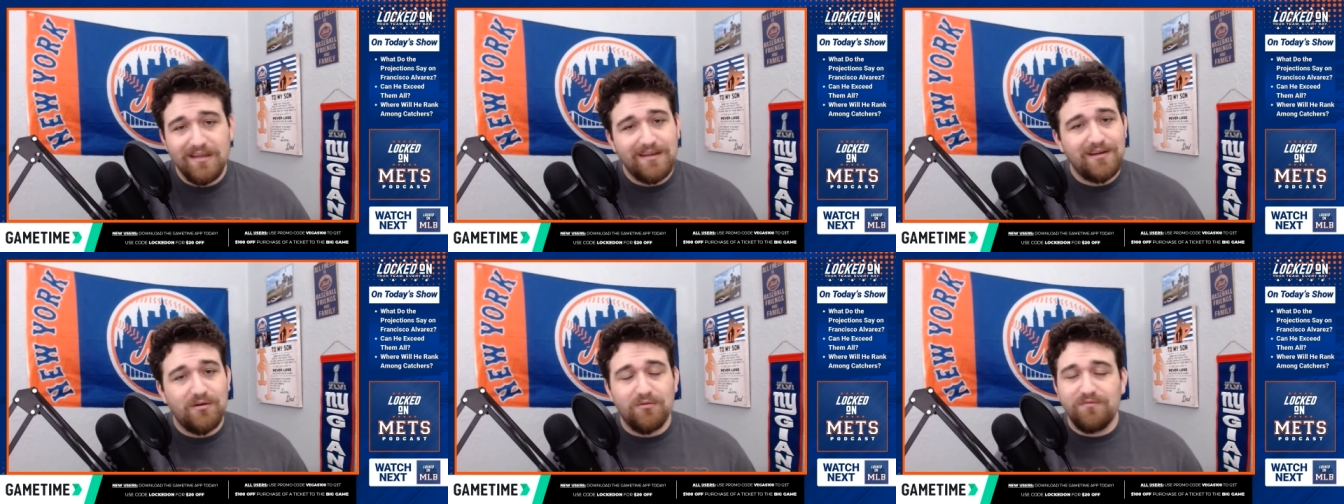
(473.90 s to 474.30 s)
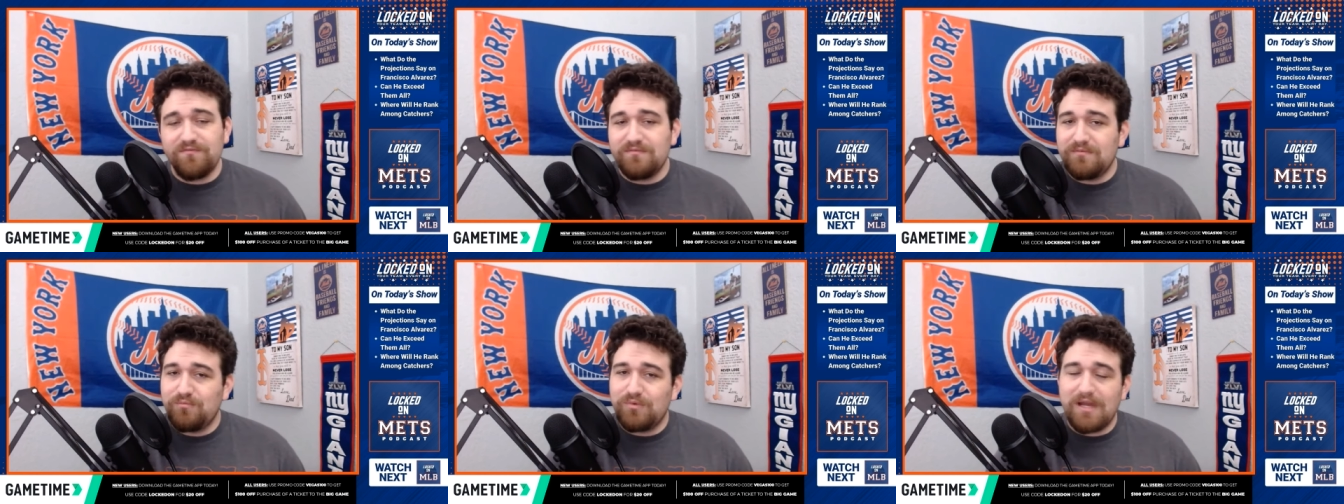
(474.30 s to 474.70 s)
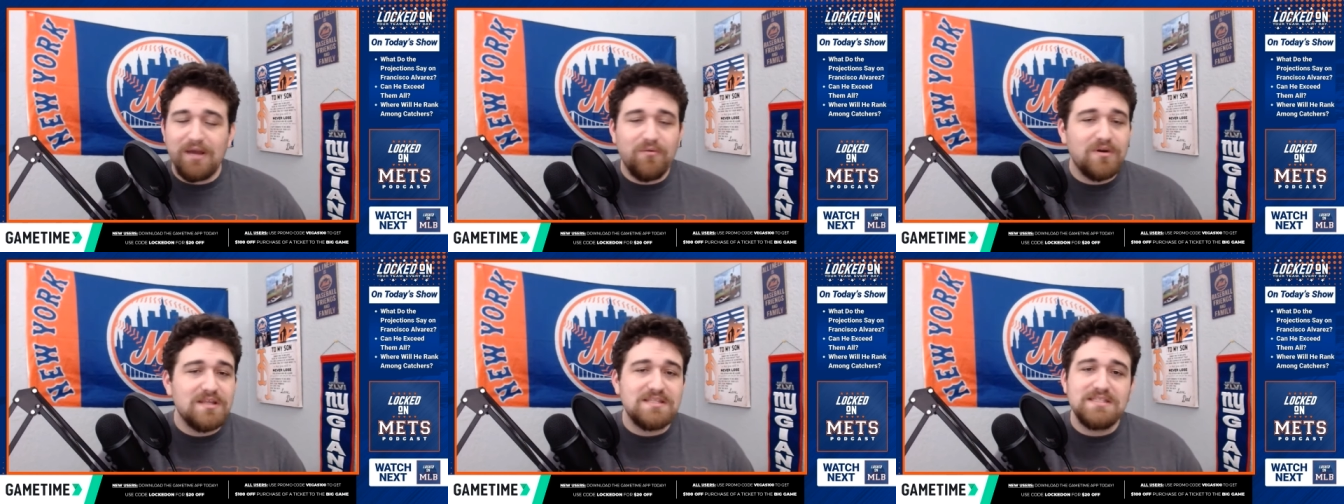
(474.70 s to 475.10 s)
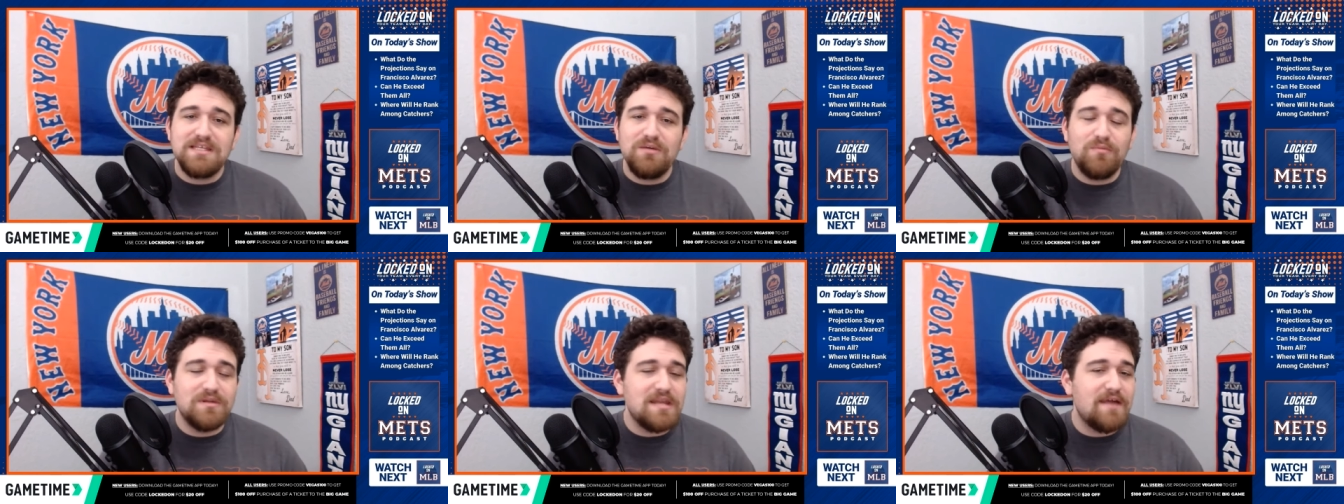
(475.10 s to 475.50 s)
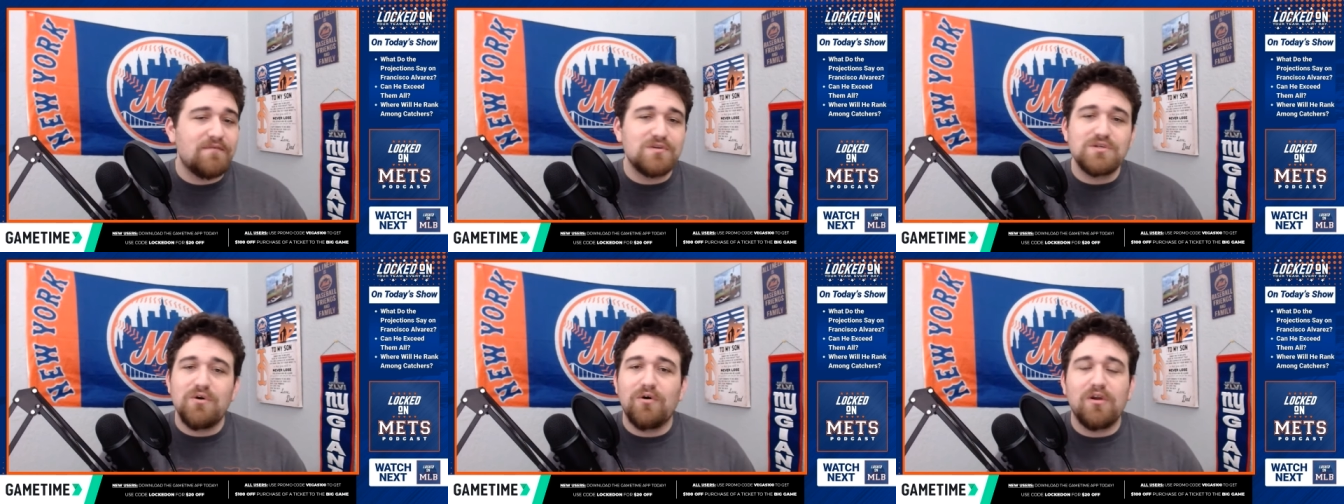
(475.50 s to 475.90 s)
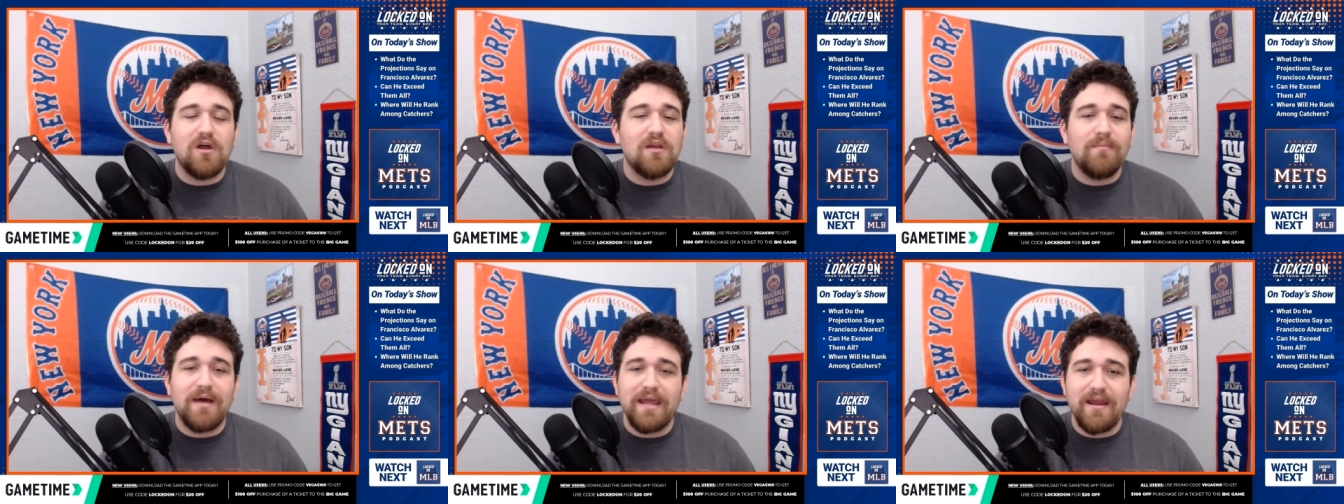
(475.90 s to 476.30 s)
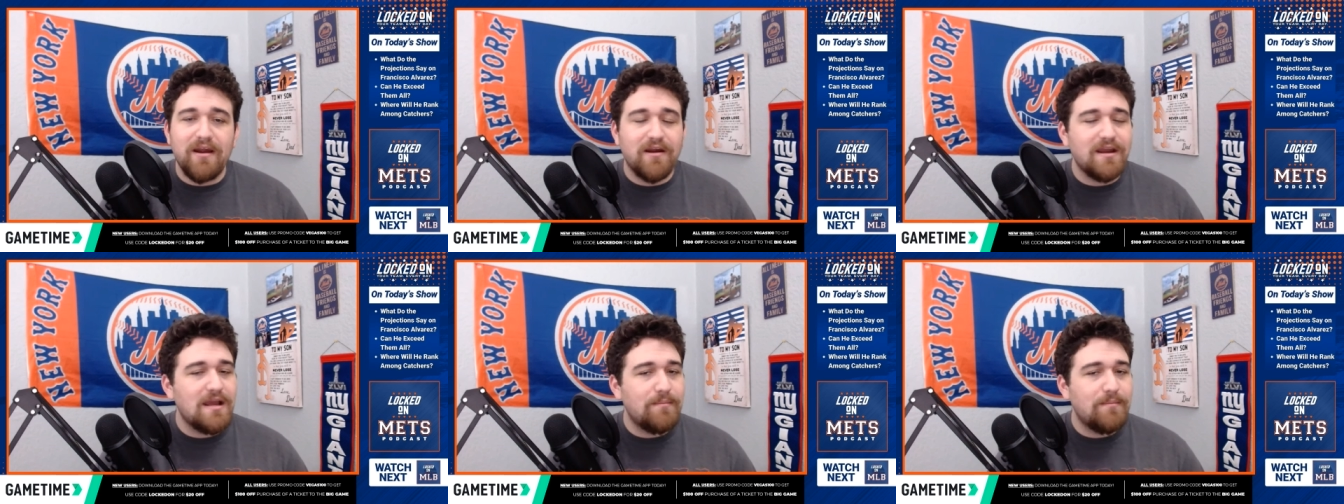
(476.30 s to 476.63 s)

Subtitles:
know, when I want to see whatever's going on in my area,